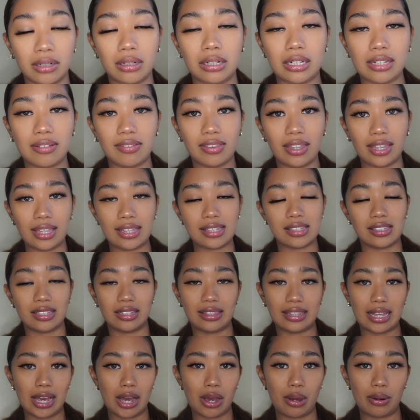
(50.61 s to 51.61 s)
I'm going to leave the
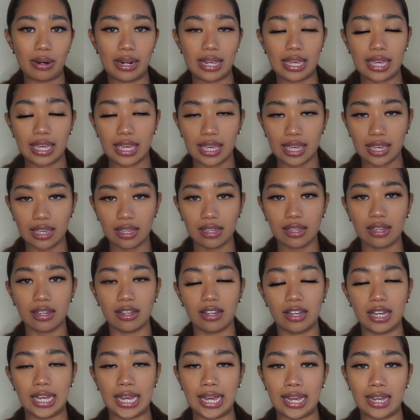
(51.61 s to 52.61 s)
Insta down here
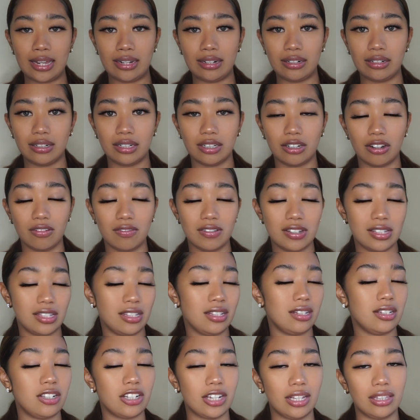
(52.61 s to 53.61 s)
and
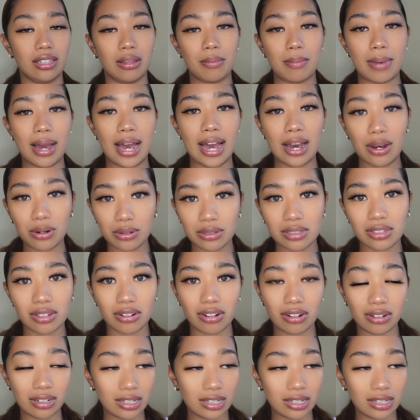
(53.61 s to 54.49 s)
obviously check them out.